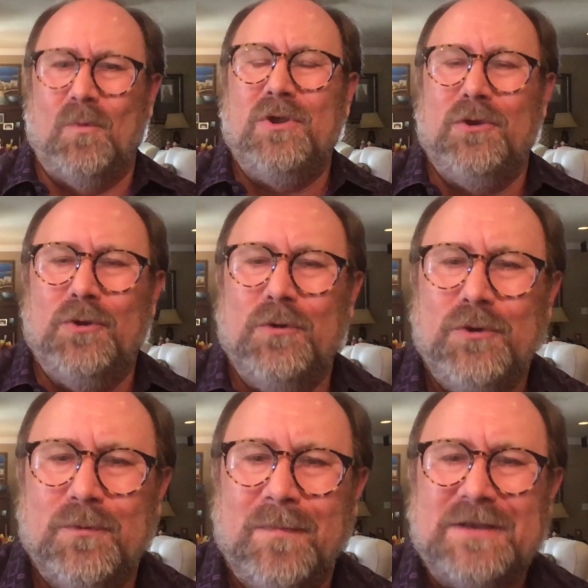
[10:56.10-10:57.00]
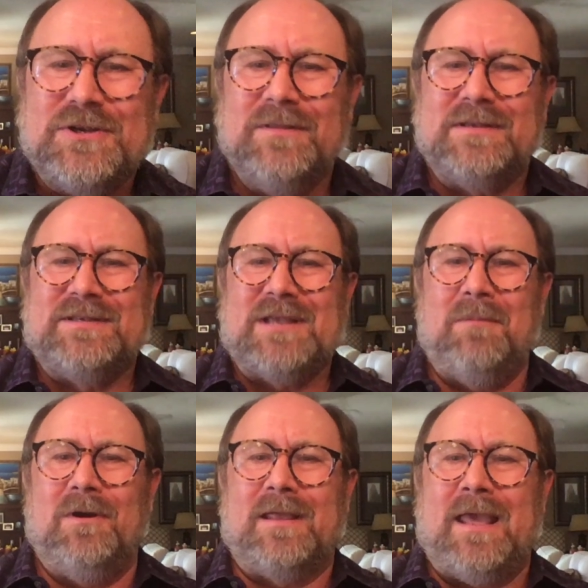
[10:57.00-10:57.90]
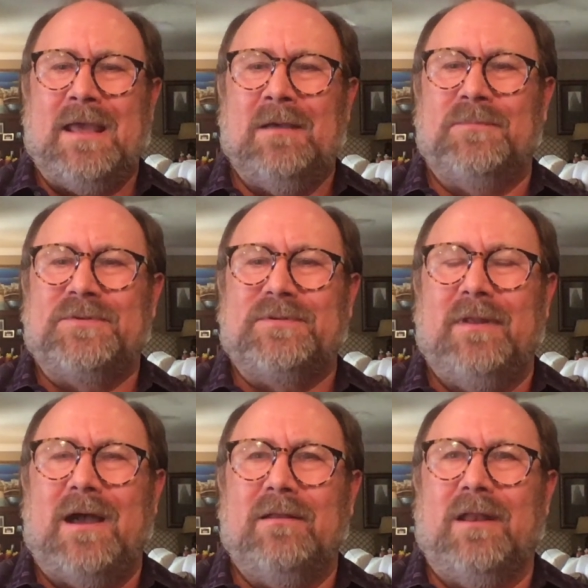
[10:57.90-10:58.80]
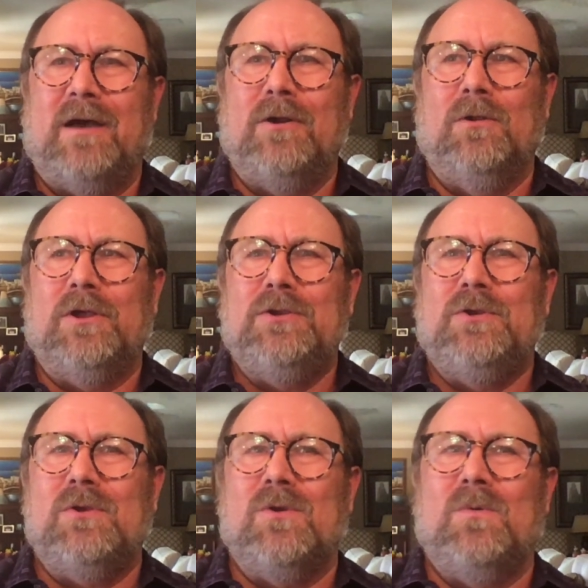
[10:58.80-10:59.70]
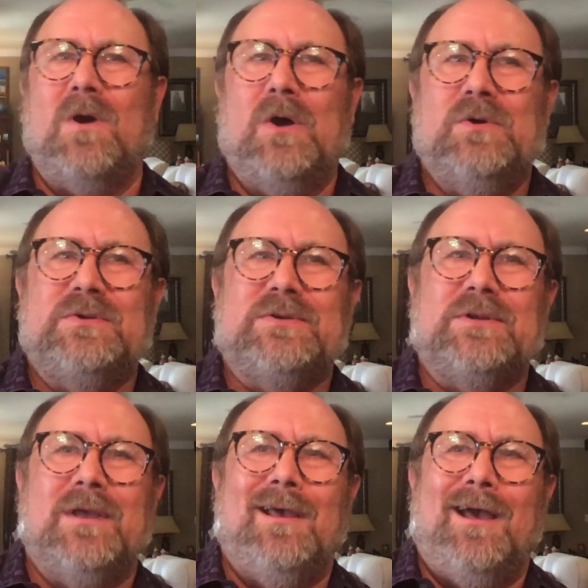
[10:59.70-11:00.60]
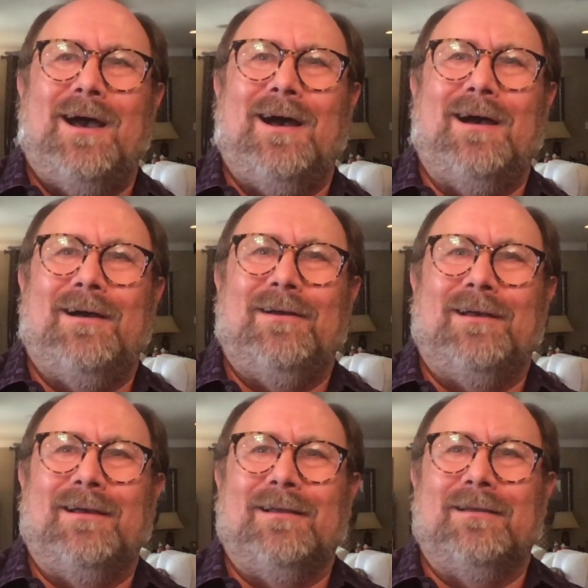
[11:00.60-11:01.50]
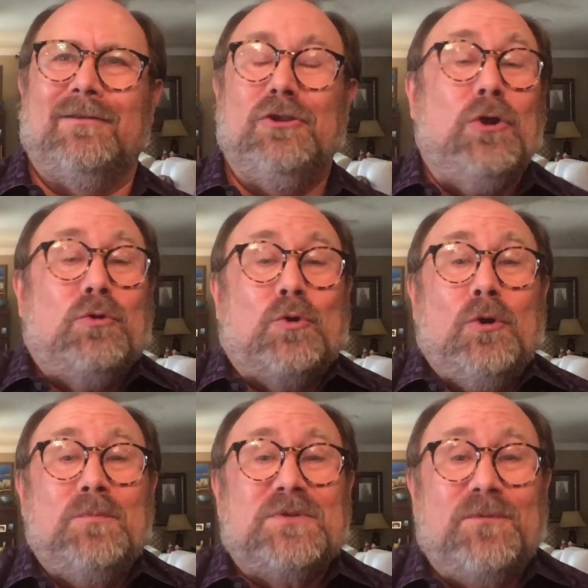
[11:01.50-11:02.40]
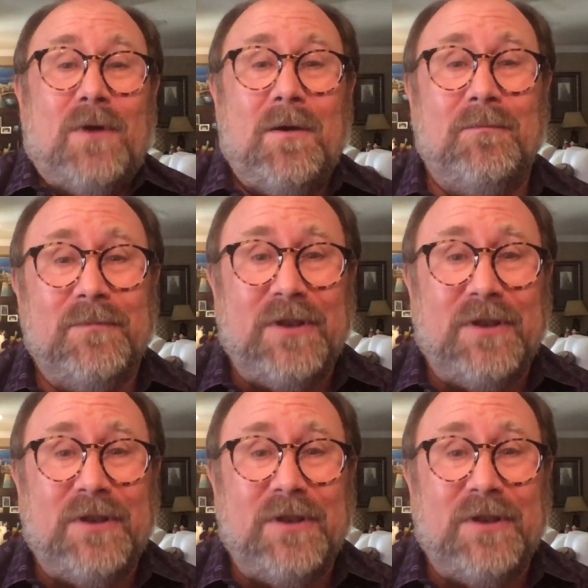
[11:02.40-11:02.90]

you mentioned the summer camps. Not only do you host youth groups from